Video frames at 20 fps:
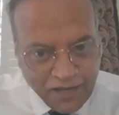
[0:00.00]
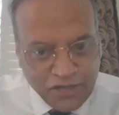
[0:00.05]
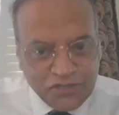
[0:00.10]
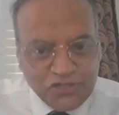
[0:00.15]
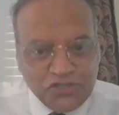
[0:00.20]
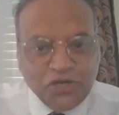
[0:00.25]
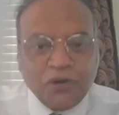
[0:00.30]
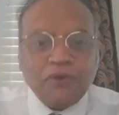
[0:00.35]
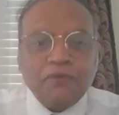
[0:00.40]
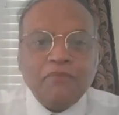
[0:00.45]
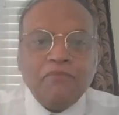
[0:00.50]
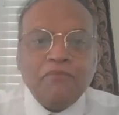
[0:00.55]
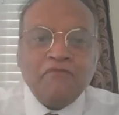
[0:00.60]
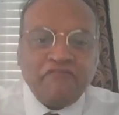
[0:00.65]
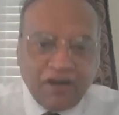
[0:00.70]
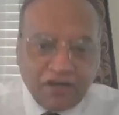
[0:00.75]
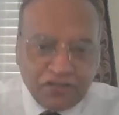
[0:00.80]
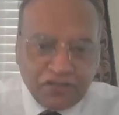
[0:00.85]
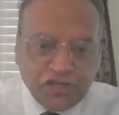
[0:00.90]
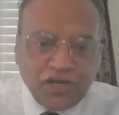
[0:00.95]
So
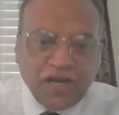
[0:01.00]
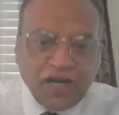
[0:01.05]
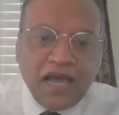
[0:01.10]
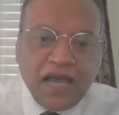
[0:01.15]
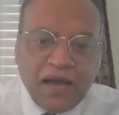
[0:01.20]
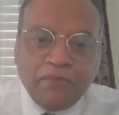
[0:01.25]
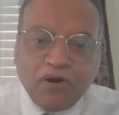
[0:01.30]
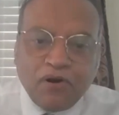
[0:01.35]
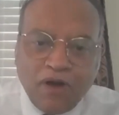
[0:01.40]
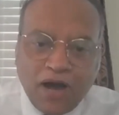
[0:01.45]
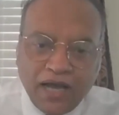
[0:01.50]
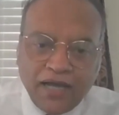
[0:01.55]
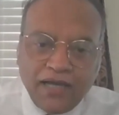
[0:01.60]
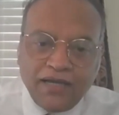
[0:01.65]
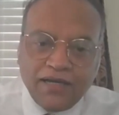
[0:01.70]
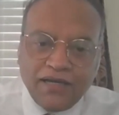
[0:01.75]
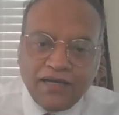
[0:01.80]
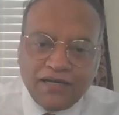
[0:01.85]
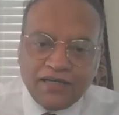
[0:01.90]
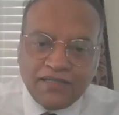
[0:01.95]
functional MRI
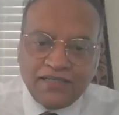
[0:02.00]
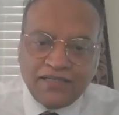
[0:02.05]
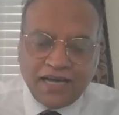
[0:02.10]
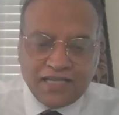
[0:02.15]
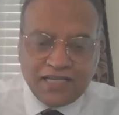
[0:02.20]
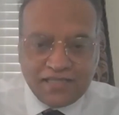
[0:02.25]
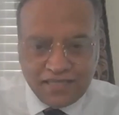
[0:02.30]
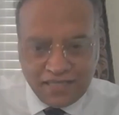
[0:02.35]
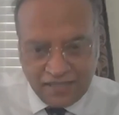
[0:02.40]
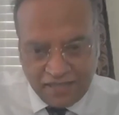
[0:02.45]
does